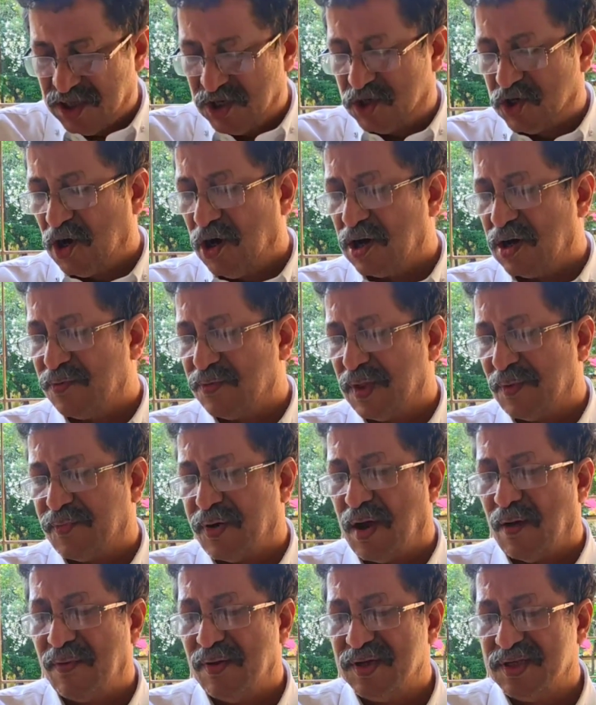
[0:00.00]
The short of the
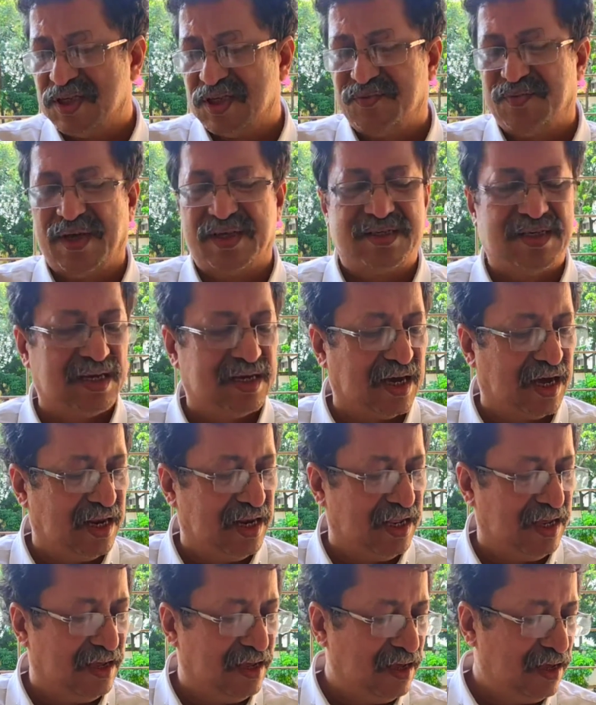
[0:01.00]
problems is
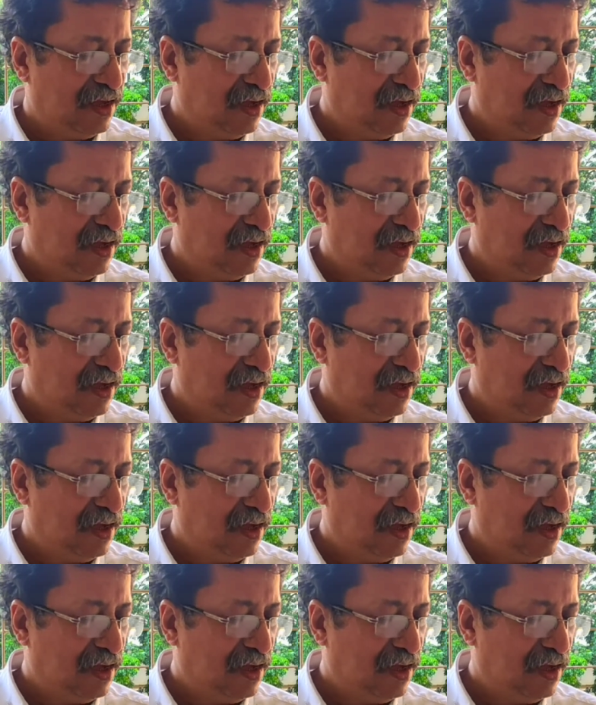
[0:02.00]
basically